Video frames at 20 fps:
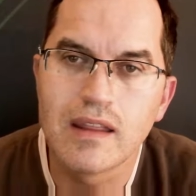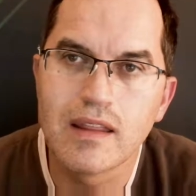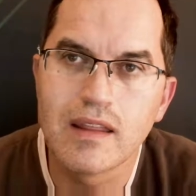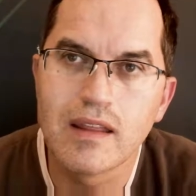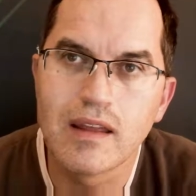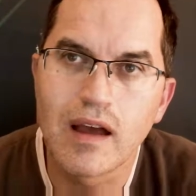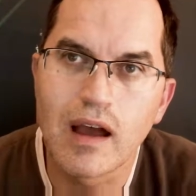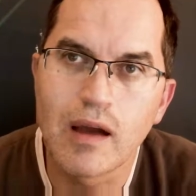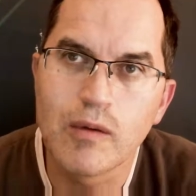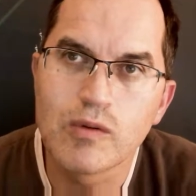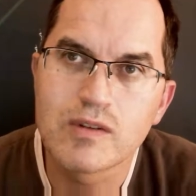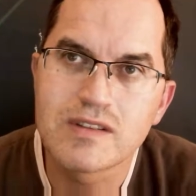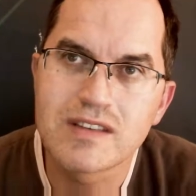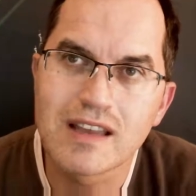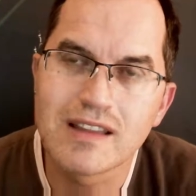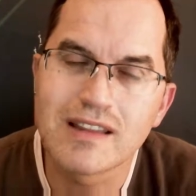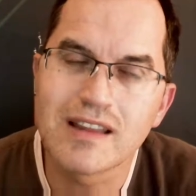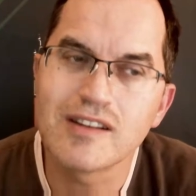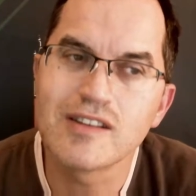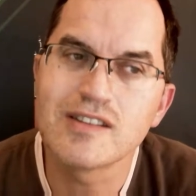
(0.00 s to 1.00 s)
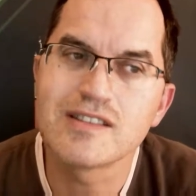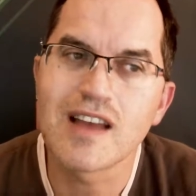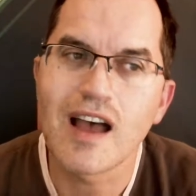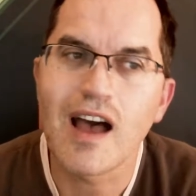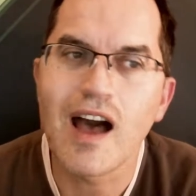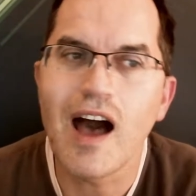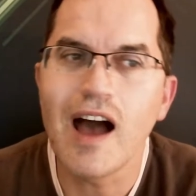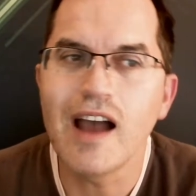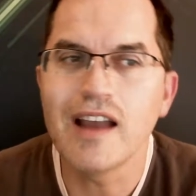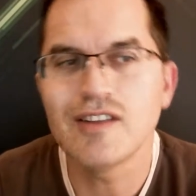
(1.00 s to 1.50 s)
I would say, there is a
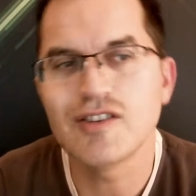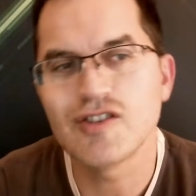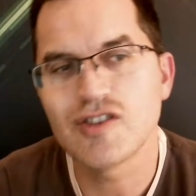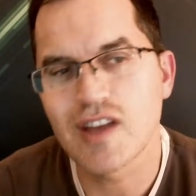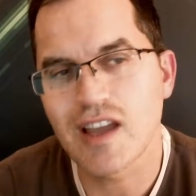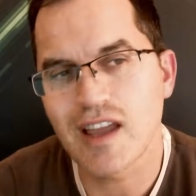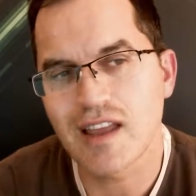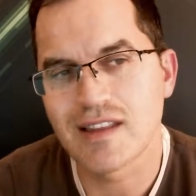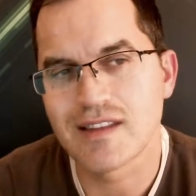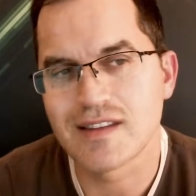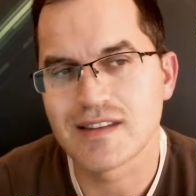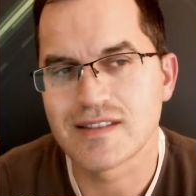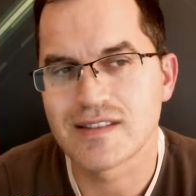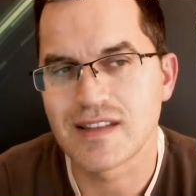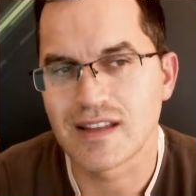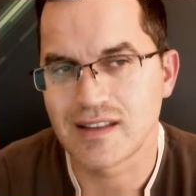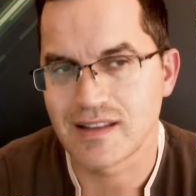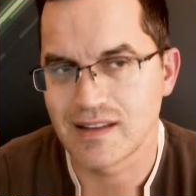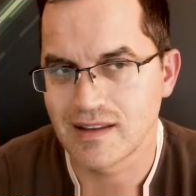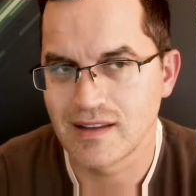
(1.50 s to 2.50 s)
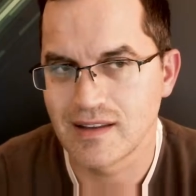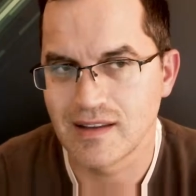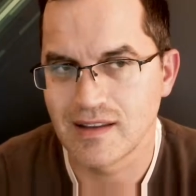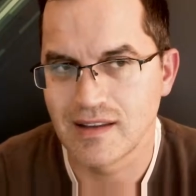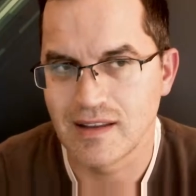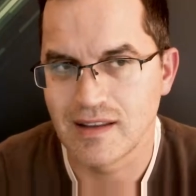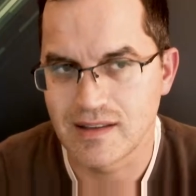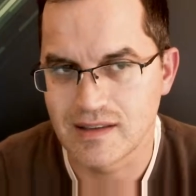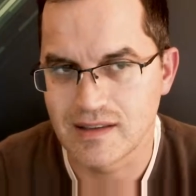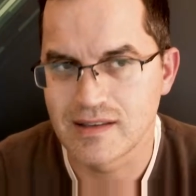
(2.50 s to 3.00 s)
high chance that
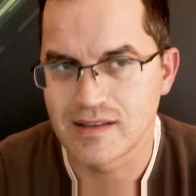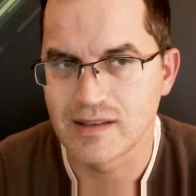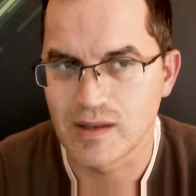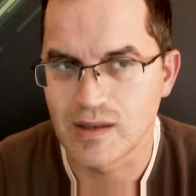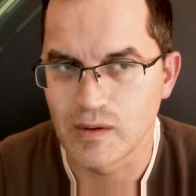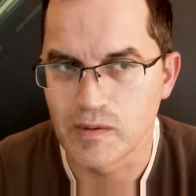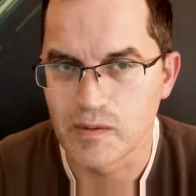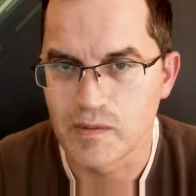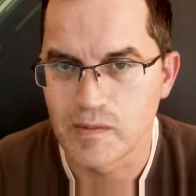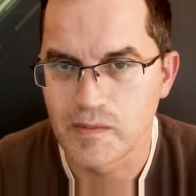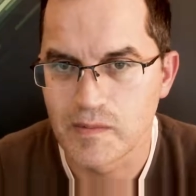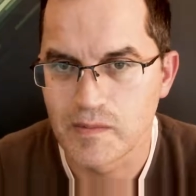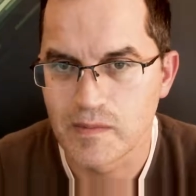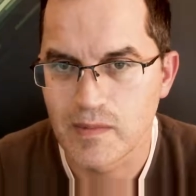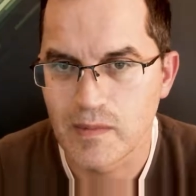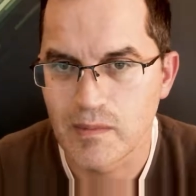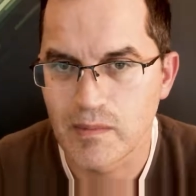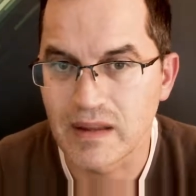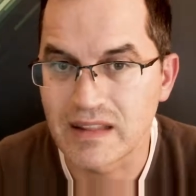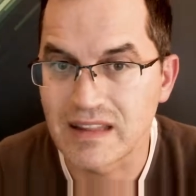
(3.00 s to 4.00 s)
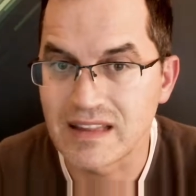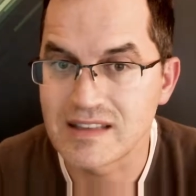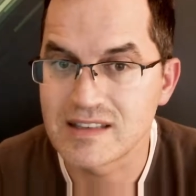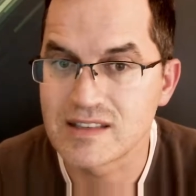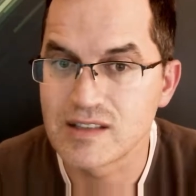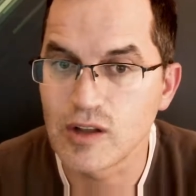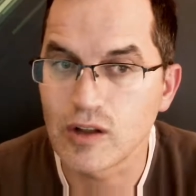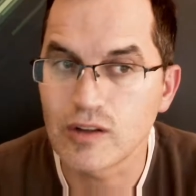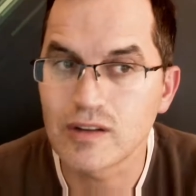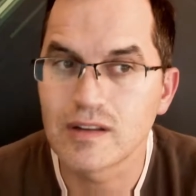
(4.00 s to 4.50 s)
it is so, but it's
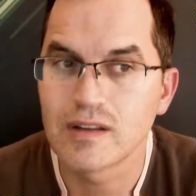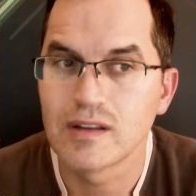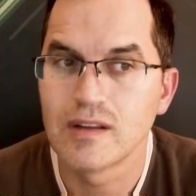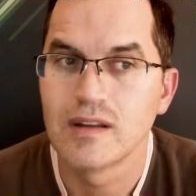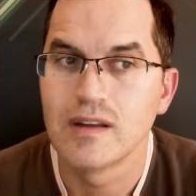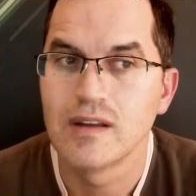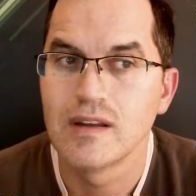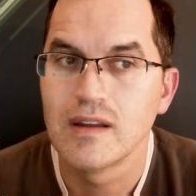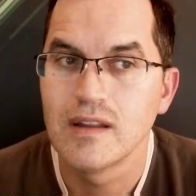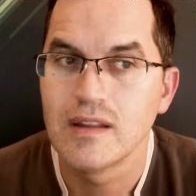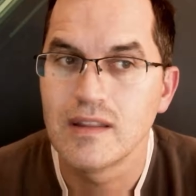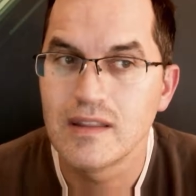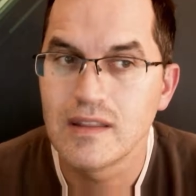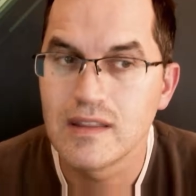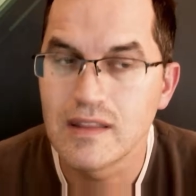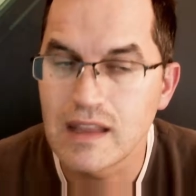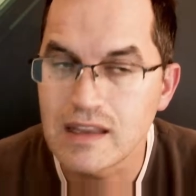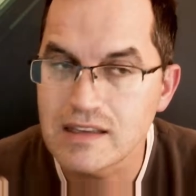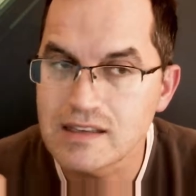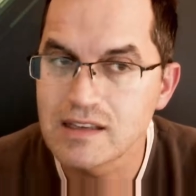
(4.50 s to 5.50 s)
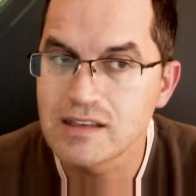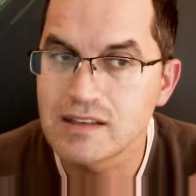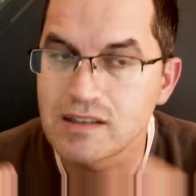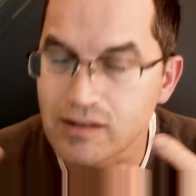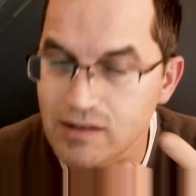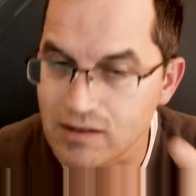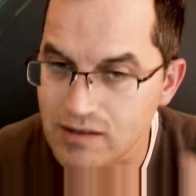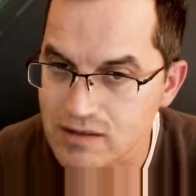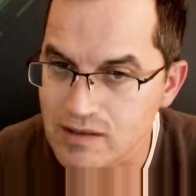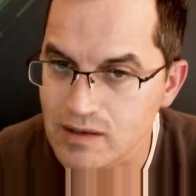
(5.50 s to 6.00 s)
not necessary
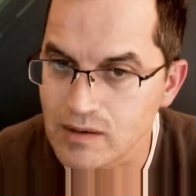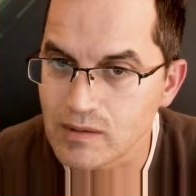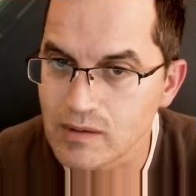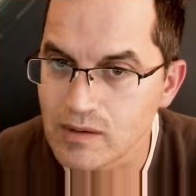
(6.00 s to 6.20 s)
so,